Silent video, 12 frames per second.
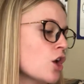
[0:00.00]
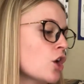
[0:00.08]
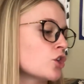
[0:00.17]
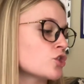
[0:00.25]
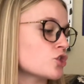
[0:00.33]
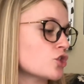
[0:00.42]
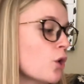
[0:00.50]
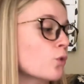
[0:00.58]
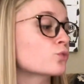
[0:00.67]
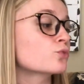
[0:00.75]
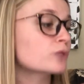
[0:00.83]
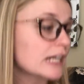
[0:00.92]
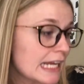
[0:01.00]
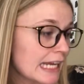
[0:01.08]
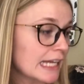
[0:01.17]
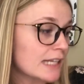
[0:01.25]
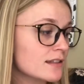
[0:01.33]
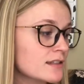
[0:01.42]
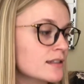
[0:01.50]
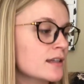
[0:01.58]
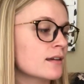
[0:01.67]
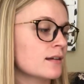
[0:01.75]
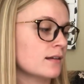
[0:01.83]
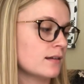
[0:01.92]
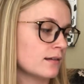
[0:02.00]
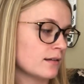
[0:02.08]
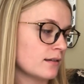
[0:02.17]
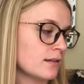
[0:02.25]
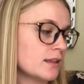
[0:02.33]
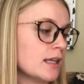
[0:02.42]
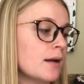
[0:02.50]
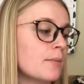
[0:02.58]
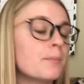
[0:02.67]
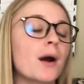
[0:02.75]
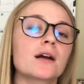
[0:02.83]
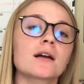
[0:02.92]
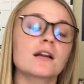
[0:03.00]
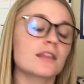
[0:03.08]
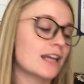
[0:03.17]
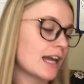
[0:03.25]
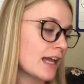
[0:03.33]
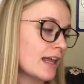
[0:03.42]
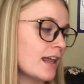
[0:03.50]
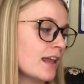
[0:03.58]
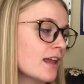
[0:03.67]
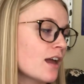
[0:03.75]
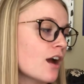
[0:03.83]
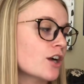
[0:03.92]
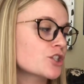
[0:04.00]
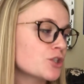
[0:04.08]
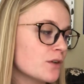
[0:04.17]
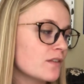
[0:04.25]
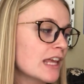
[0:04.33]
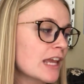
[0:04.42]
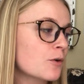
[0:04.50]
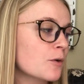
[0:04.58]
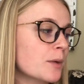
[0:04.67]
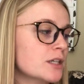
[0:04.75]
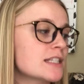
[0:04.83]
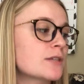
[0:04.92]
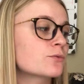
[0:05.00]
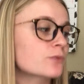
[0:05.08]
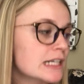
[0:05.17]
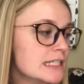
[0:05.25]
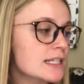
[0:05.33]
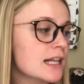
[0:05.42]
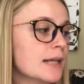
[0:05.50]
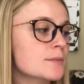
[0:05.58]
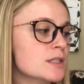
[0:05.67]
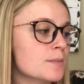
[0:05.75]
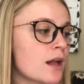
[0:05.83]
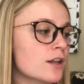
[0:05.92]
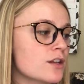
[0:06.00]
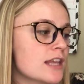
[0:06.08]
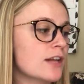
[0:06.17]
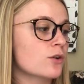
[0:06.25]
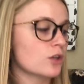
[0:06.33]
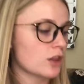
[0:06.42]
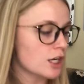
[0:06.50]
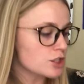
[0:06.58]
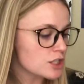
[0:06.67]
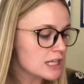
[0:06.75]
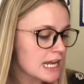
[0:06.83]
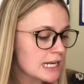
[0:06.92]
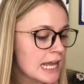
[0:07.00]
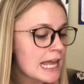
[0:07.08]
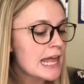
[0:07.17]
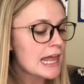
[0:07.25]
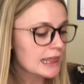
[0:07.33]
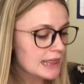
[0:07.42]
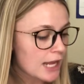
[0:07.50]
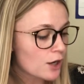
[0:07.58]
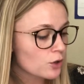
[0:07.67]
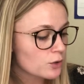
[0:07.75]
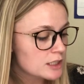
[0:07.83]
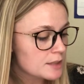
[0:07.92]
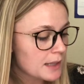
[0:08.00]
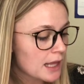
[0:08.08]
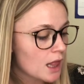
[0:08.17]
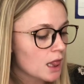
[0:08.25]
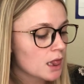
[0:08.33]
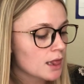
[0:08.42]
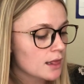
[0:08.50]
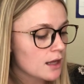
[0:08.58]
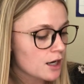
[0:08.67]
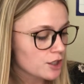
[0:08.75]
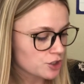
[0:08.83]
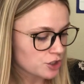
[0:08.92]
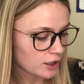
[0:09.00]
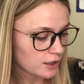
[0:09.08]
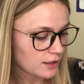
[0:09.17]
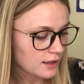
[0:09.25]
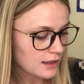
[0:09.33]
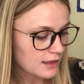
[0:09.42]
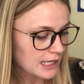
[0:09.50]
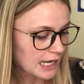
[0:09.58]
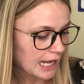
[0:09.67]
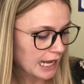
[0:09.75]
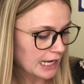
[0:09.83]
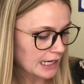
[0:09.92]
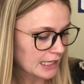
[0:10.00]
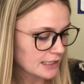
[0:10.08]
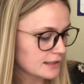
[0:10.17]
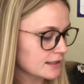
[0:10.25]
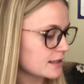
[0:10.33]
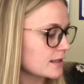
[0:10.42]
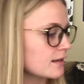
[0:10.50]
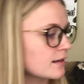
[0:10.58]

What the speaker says: So Reed's, are 2 of the equal parts in Reed's climb smaller than or larger than? They are going to be larger than Aiden's.